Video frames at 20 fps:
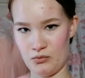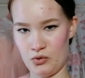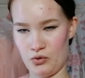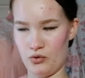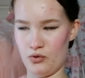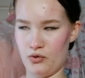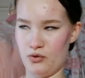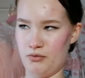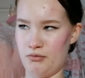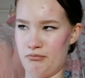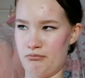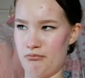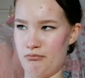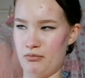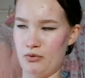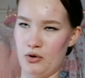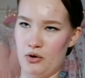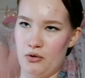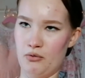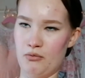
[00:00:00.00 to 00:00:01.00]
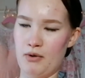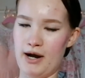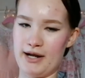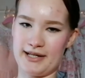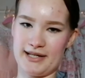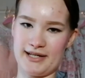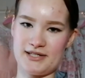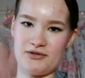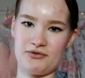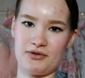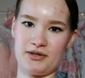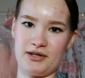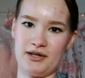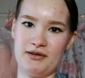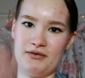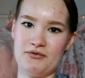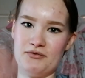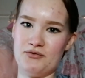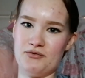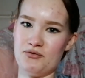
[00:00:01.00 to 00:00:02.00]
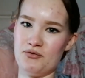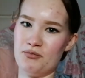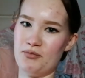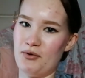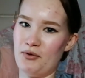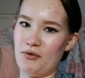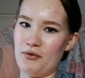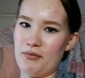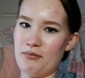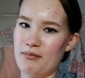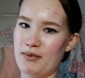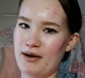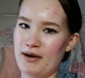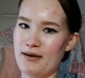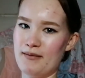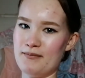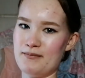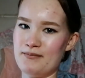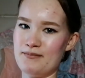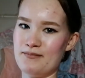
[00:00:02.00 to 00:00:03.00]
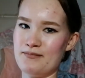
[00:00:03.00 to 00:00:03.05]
or low, I guess you can do both, but